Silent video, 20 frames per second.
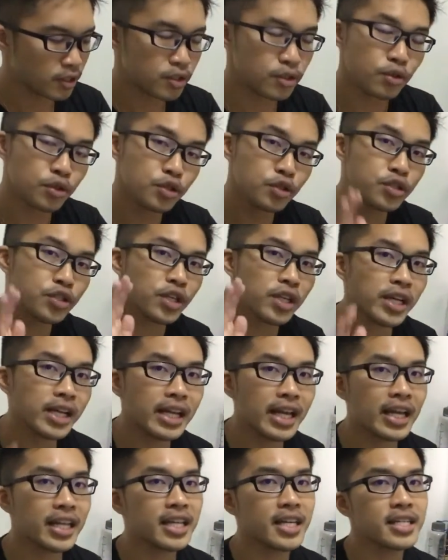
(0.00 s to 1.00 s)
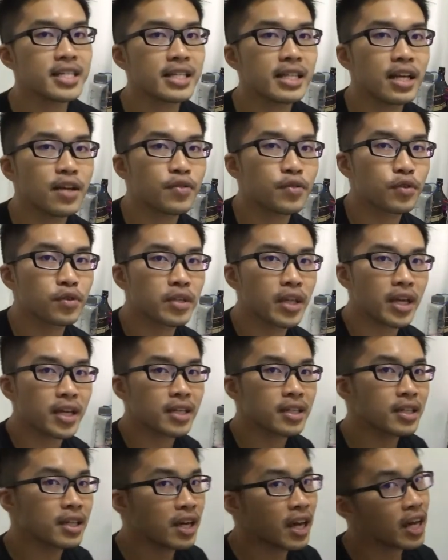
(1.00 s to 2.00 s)
So usually ladies love
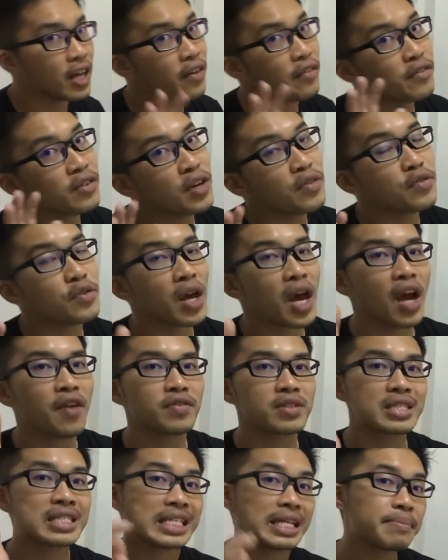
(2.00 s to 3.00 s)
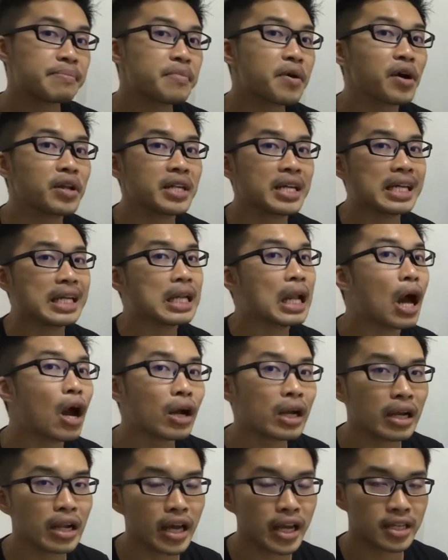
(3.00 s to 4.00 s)
to have a slim body,
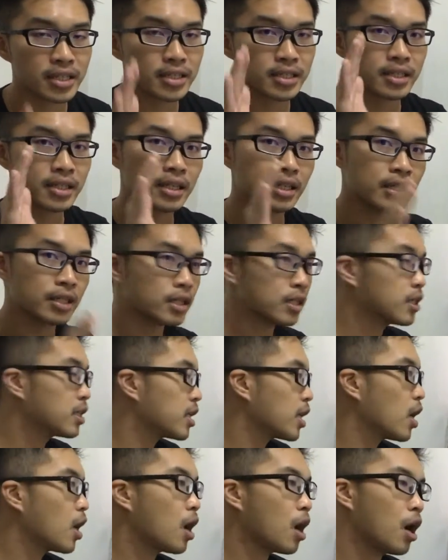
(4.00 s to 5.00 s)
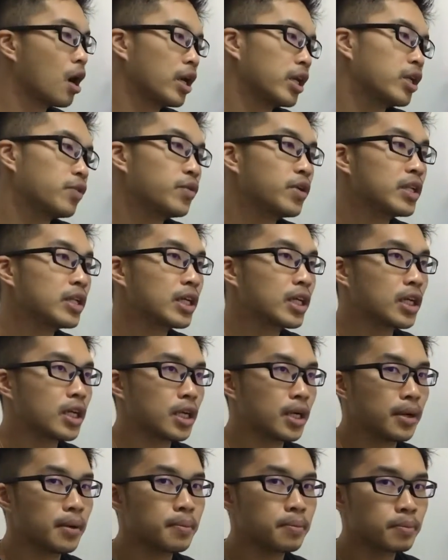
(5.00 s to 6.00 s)
long legs, or even
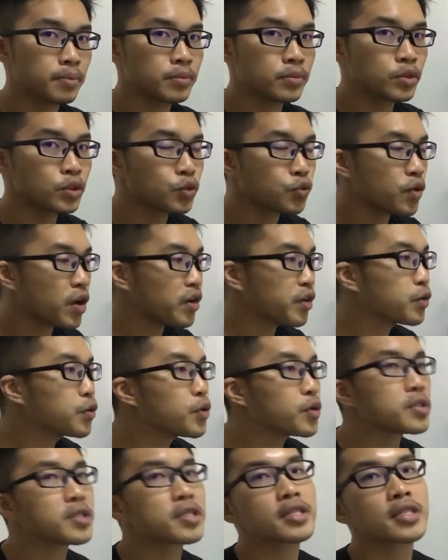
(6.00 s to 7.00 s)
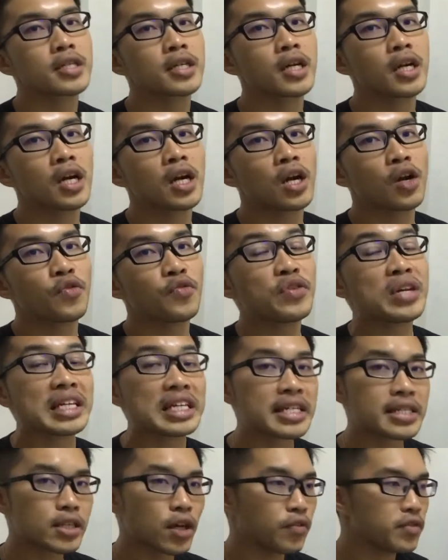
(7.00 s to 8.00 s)
very good
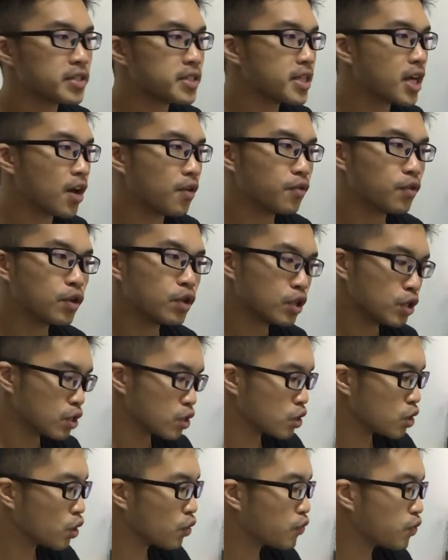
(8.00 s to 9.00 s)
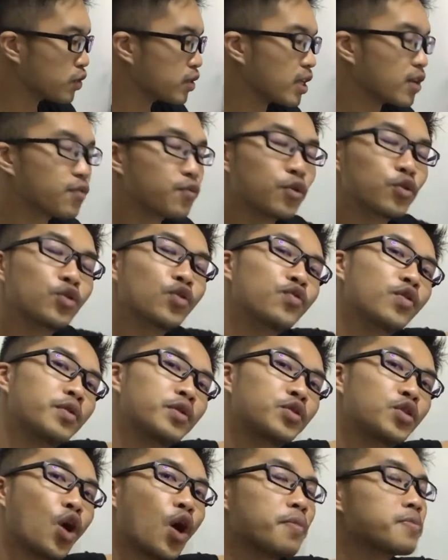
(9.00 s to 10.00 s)
figures of herself. So if you take photo
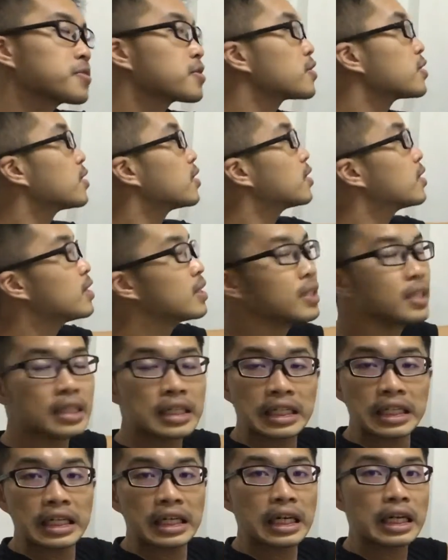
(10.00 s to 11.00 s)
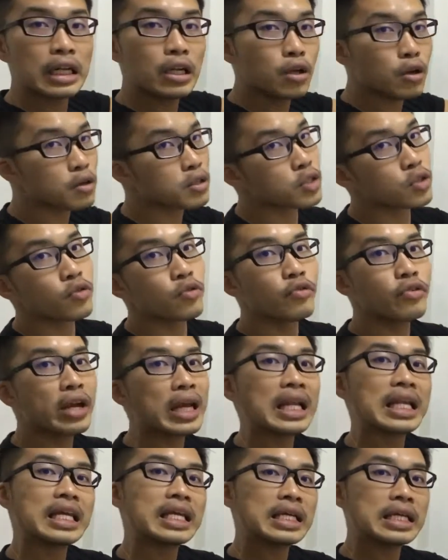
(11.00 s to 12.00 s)
from the tops, it looks
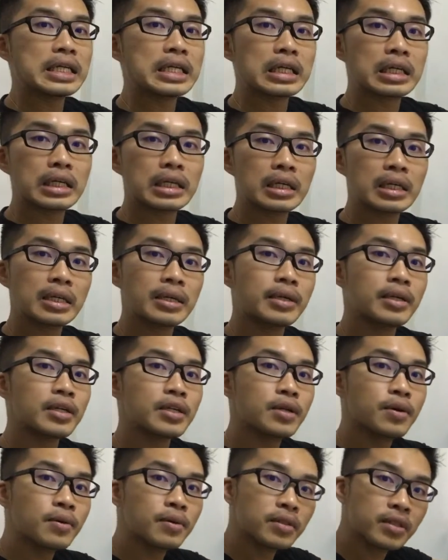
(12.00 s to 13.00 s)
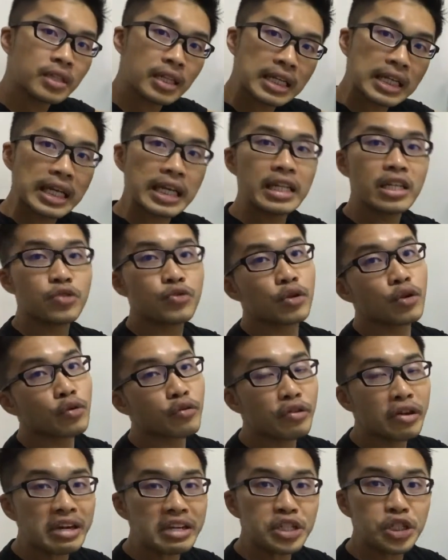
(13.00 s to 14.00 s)
really, the ladies will
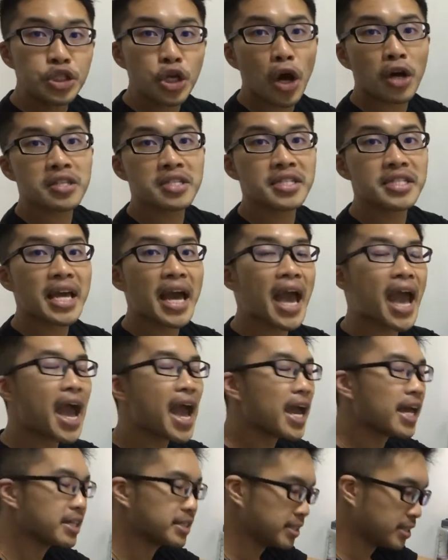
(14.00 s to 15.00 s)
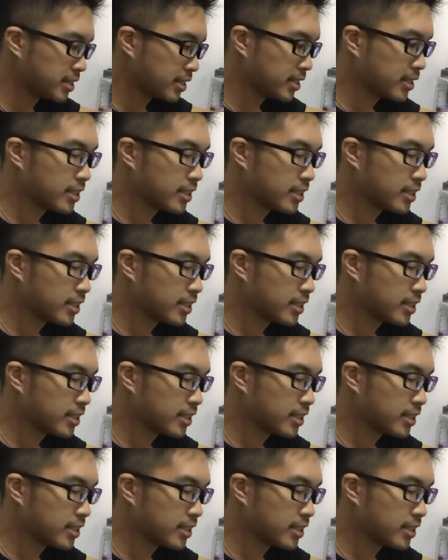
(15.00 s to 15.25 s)
look really short and